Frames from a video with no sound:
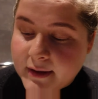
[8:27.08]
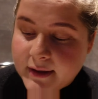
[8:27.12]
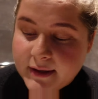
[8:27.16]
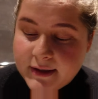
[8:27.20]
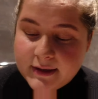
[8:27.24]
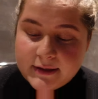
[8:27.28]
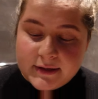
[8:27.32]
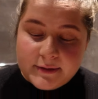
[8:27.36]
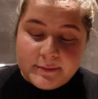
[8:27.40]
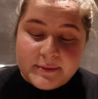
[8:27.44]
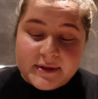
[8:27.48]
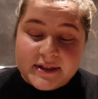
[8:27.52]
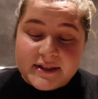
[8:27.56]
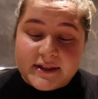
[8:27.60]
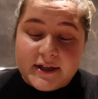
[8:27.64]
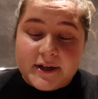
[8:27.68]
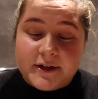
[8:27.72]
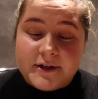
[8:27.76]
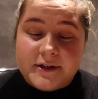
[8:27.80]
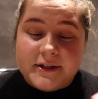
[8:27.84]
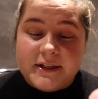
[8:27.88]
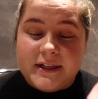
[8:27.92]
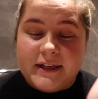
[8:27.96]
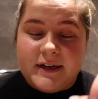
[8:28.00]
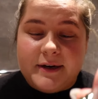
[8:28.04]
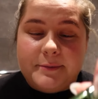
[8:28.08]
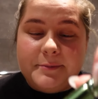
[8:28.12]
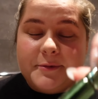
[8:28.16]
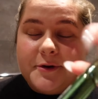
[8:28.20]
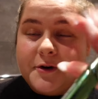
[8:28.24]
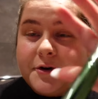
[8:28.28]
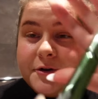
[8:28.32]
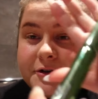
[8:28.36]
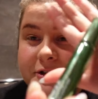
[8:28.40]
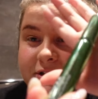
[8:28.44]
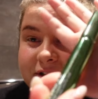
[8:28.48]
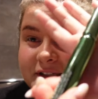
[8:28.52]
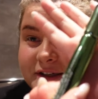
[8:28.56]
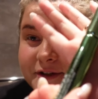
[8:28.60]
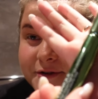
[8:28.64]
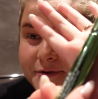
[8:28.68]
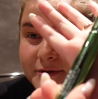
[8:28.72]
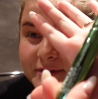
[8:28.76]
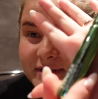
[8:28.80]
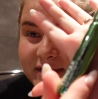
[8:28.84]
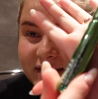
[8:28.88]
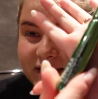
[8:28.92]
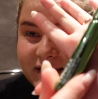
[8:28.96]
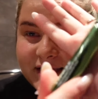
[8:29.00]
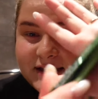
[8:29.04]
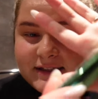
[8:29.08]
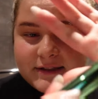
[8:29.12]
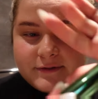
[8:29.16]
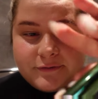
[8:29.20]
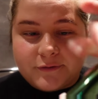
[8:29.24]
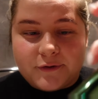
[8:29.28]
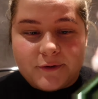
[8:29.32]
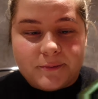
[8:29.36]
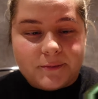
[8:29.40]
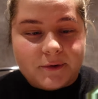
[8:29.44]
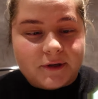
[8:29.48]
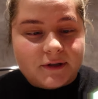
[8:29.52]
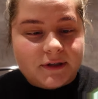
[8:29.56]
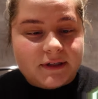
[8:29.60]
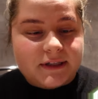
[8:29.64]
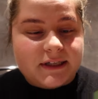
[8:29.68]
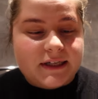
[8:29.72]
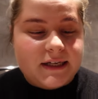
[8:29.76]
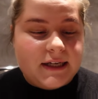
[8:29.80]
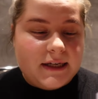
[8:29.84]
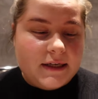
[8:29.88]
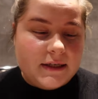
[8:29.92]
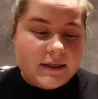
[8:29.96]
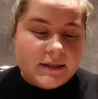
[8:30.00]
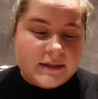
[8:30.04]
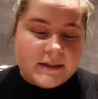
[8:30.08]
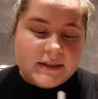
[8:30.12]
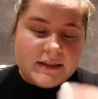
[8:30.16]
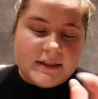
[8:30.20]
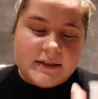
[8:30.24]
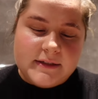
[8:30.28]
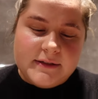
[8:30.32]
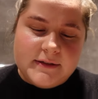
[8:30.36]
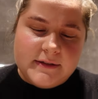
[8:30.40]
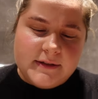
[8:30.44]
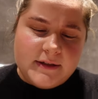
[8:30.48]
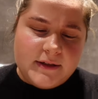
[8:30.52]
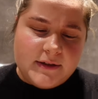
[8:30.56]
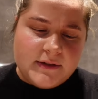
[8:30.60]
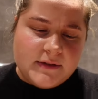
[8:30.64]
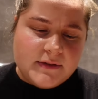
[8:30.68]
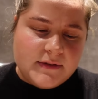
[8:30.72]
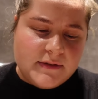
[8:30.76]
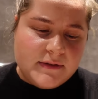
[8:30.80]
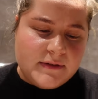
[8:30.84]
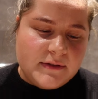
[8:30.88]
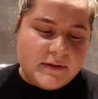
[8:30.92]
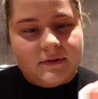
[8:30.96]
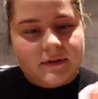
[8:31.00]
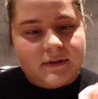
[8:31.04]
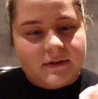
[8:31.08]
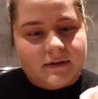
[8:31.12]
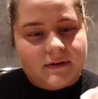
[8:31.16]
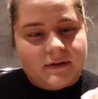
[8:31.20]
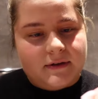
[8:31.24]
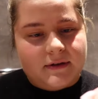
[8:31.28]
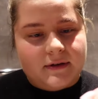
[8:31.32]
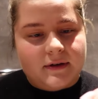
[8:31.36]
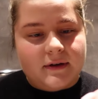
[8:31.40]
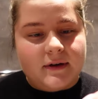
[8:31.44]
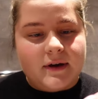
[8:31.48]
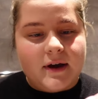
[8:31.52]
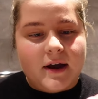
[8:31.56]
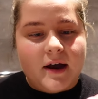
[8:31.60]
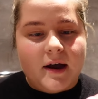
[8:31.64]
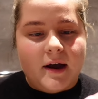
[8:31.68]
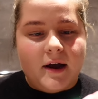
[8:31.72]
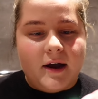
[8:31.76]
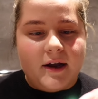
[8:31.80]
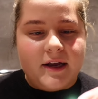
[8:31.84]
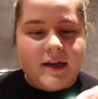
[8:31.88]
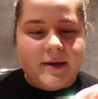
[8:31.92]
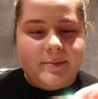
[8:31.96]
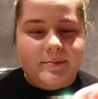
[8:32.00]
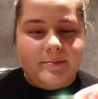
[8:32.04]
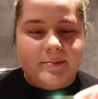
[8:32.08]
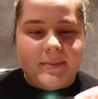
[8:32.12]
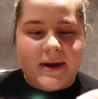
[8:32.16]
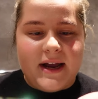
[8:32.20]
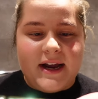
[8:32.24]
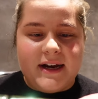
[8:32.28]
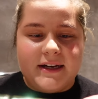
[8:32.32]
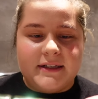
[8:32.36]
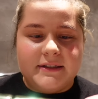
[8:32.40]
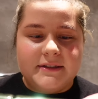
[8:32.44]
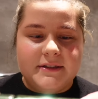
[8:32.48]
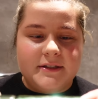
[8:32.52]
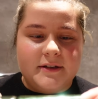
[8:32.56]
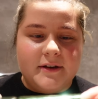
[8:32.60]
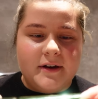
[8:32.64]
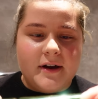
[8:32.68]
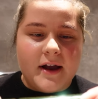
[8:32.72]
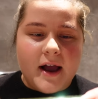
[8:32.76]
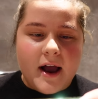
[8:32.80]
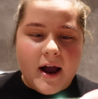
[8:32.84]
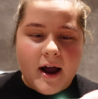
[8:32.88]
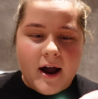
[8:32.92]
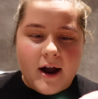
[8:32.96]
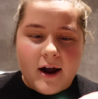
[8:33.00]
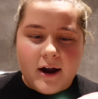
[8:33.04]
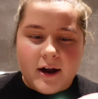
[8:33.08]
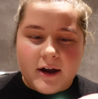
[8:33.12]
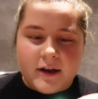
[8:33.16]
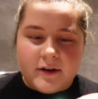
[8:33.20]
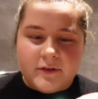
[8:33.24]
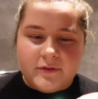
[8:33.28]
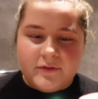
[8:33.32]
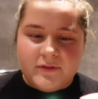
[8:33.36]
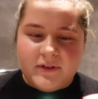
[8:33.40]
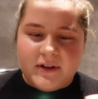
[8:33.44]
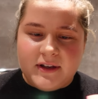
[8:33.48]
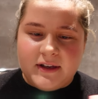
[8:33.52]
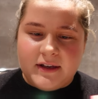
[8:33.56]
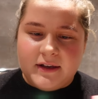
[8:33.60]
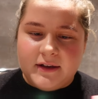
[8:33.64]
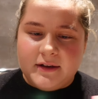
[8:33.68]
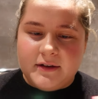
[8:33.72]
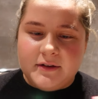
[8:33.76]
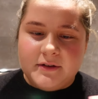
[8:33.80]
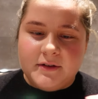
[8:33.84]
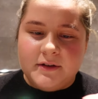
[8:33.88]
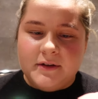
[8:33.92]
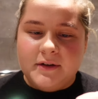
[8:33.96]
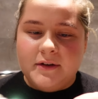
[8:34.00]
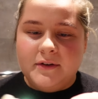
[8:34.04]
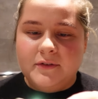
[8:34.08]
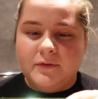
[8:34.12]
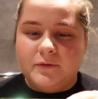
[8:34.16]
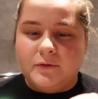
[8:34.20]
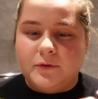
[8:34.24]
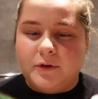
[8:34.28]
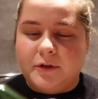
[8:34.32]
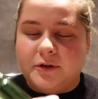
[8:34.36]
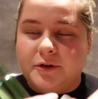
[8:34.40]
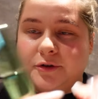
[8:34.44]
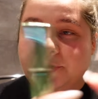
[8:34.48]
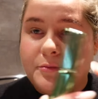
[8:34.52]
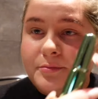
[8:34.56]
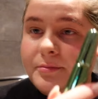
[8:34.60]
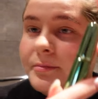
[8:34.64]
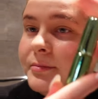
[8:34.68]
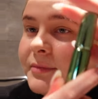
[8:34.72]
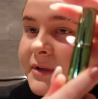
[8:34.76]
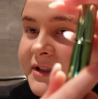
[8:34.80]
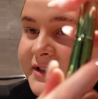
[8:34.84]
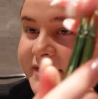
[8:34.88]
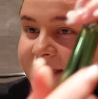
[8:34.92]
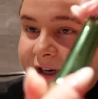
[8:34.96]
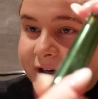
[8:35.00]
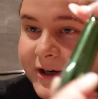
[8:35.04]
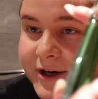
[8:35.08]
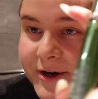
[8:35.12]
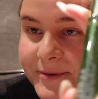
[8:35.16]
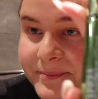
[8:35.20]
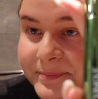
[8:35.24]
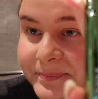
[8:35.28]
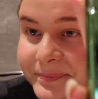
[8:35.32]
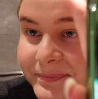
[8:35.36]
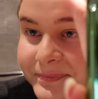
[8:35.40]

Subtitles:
And the mascara that I'm currently using is from Clinique. This is the High Impact Hi-Fi Volume Mascara.